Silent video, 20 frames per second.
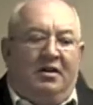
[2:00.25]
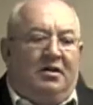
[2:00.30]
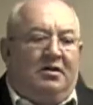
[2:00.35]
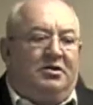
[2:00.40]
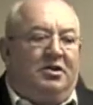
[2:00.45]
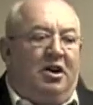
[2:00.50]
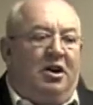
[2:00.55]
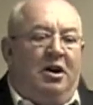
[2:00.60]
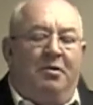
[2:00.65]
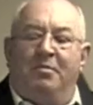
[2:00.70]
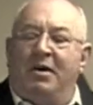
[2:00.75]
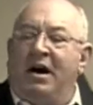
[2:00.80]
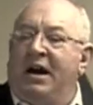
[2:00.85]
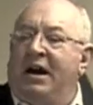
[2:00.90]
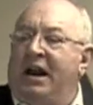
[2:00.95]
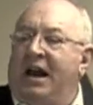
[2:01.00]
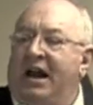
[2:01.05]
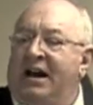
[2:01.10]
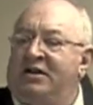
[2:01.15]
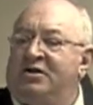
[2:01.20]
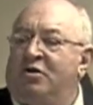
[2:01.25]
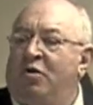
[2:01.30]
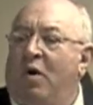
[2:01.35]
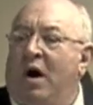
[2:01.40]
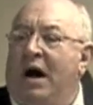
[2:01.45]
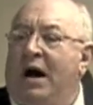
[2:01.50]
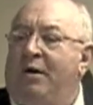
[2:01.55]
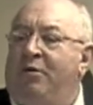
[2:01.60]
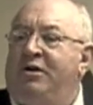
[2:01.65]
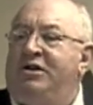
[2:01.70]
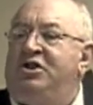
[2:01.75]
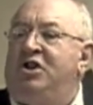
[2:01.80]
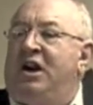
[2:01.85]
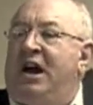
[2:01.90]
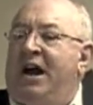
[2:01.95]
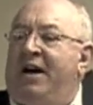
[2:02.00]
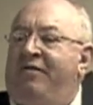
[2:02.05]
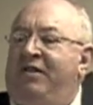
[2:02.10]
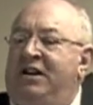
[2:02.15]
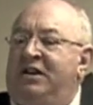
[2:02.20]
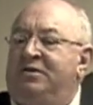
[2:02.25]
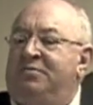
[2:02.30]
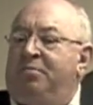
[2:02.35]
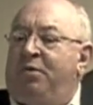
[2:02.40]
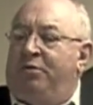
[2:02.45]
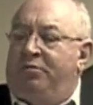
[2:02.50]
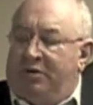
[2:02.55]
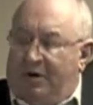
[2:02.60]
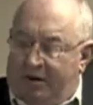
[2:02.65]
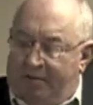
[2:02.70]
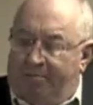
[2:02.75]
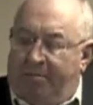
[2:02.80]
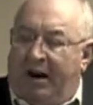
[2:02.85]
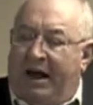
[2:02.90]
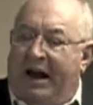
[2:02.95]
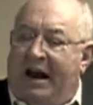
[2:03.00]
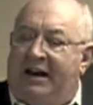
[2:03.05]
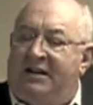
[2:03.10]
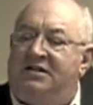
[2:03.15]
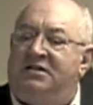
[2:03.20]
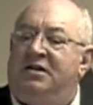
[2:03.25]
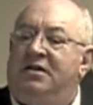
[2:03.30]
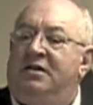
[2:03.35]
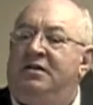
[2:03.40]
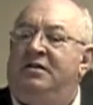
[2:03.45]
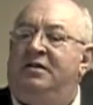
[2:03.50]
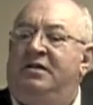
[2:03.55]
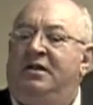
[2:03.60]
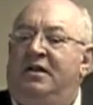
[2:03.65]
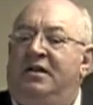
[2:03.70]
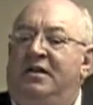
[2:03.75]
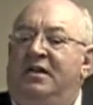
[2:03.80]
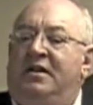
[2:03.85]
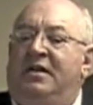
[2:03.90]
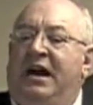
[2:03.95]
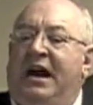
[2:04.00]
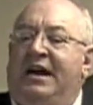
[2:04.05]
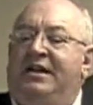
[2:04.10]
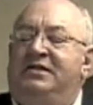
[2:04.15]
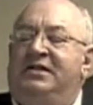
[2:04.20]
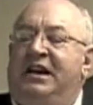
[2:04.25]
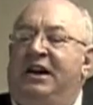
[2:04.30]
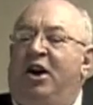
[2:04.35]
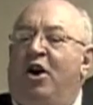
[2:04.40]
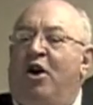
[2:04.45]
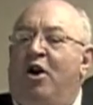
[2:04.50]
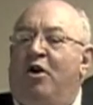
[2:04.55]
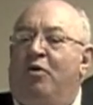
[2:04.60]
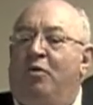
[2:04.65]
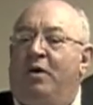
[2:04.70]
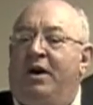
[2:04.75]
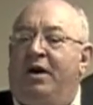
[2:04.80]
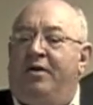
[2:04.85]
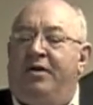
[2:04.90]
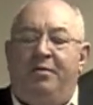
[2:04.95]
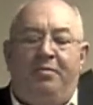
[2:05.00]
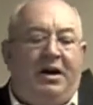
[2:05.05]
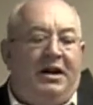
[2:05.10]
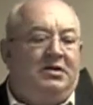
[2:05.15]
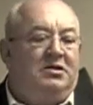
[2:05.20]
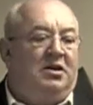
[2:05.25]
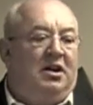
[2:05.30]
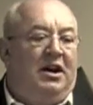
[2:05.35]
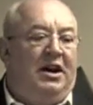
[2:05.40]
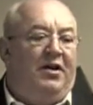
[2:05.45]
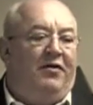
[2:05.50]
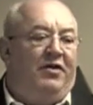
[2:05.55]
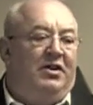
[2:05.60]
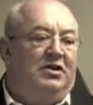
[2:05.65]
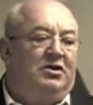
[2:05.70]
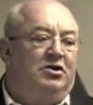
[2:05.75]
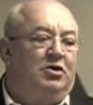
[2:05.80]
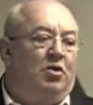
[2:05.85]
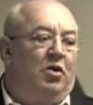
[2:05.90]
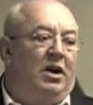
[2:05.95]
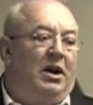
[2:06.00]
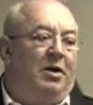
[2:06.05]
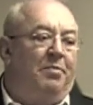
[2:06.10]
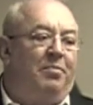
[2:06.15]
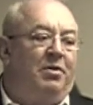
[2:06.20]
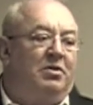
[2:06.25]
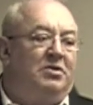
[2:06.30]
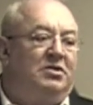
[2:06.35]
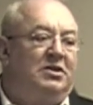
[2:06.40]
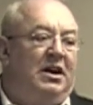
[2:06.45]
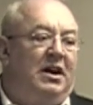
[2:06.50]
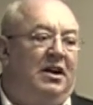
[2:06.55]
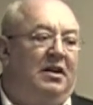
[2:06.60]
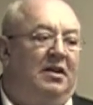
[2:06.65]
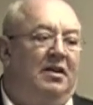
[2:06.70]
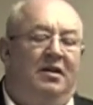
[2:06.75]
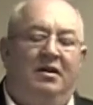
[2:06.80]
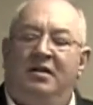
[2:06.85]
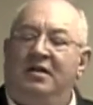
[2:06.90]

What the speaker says: So you might ask, why would you have these blades as they are? Well, the best lift is 20%